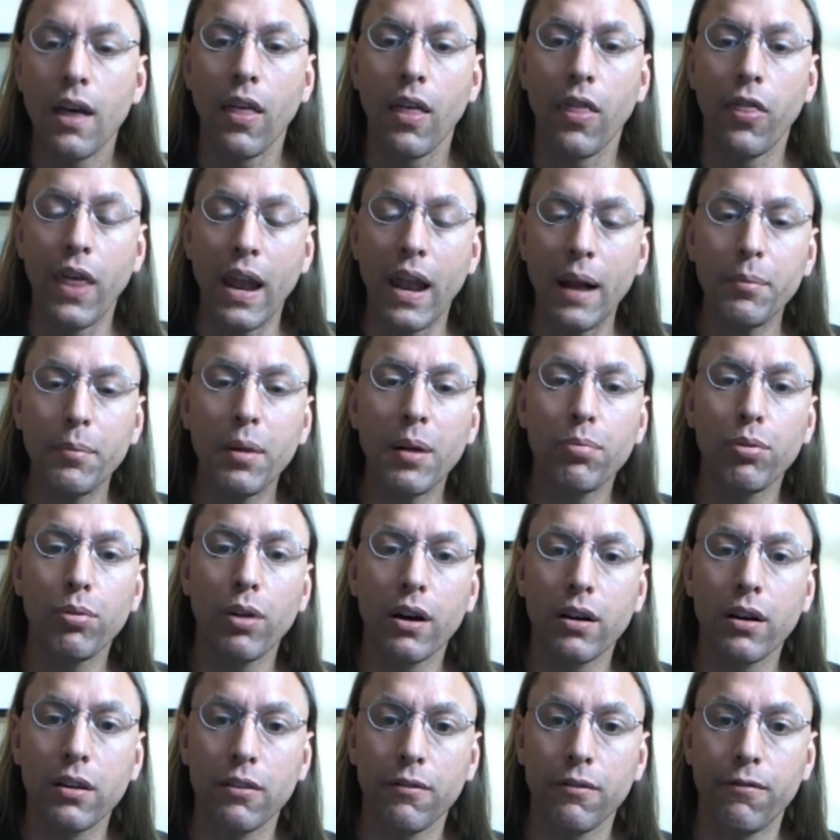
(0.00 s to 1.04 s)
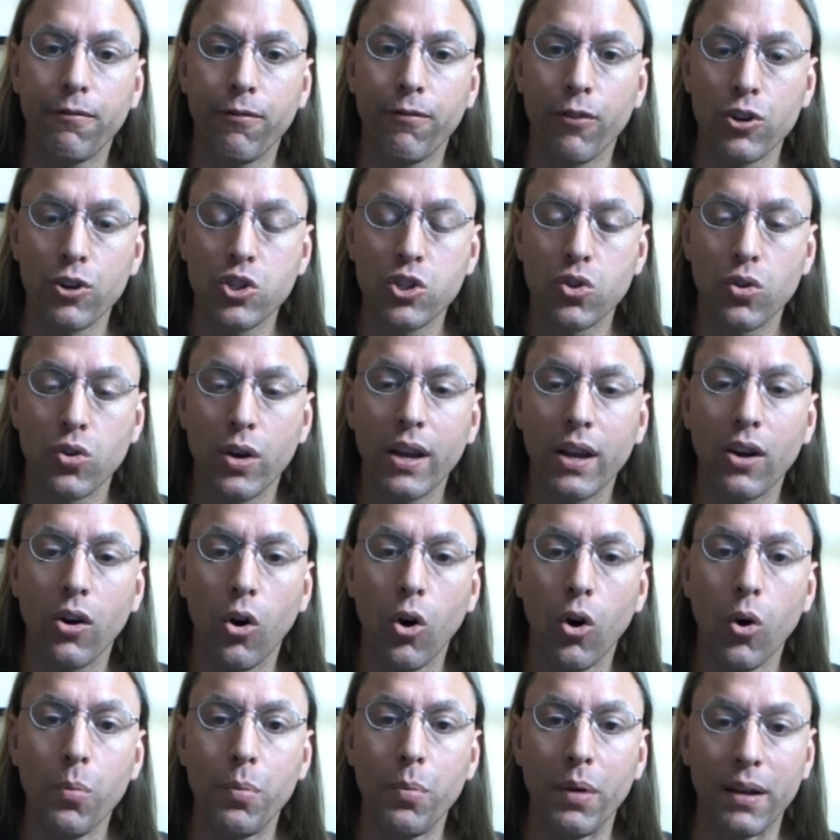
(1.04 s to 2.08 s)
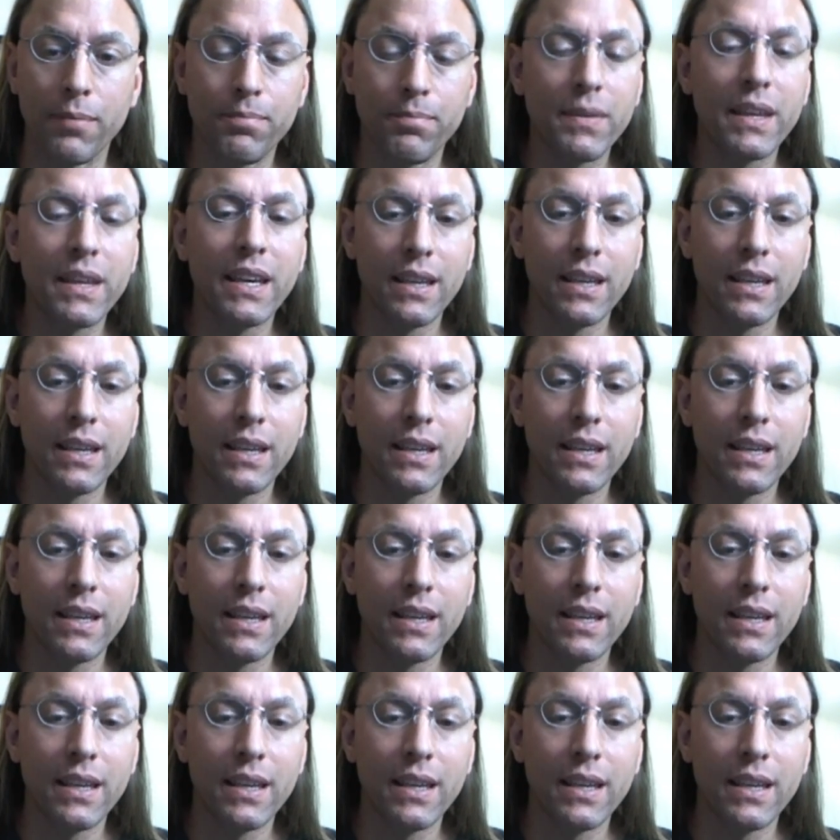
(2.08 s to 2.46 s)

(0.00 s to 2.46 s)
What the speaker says: Then I'm going to pluck the 1st string open,